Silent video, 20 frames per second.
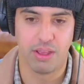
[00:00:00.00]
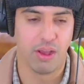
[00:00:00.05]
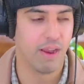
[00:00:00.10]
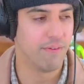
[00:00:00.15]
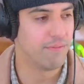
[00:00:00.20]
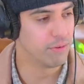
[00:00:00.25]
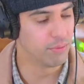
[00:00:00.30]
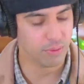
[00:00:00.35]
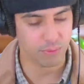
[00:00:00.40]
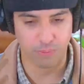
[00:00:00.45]

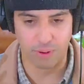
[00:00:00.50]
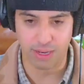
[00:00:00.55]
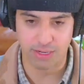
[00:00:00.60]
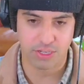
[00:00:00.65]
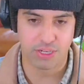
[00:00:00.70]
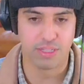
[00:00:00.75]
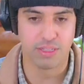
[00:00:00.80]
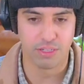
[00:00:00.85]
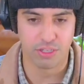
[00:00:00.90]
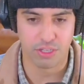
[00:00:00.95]
everyone
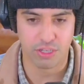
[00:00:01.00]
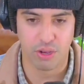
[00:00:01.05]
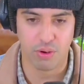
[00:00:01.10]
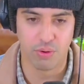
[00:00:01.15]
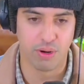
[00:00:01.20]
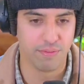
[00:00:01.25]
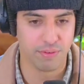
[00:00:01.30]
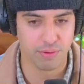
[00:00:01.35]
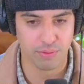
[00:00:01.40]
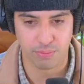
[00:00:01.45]
watching the show
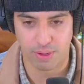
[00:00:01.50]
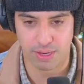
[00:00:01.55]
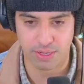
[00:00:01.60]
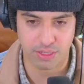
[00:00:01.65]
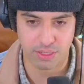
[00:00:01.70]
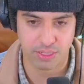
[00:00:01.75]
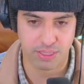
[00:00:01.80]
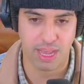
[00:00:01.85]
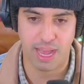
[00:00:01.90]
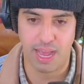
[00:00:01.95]
or everyone
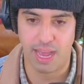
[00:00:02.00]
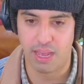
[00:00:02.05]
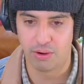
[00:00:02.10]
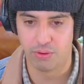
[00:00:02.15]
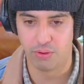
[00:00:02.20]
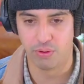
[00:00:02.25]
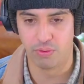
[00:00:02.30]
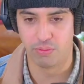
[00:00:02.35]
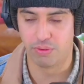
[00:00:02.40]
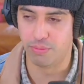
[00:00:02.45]
watching the
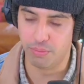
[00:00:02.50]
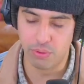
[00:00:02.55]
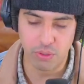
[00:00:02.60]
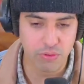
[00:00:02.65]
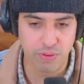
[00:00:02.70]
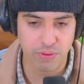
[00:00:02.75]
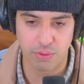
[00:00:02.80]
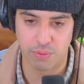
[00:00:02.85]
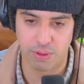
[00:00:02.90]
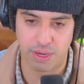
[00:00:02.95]
ad or the
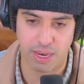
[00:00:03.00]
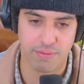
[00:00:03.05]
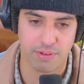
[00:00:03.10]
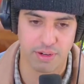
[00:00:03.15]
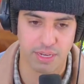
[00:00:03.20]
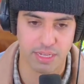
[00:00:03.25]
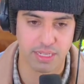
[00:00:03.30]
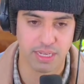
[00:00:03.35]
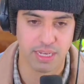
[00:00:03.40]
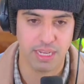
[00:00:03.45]
movie,
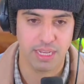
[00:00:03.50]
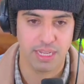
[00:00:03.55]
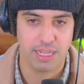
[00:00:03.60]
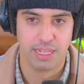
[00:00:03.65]
whatever it is,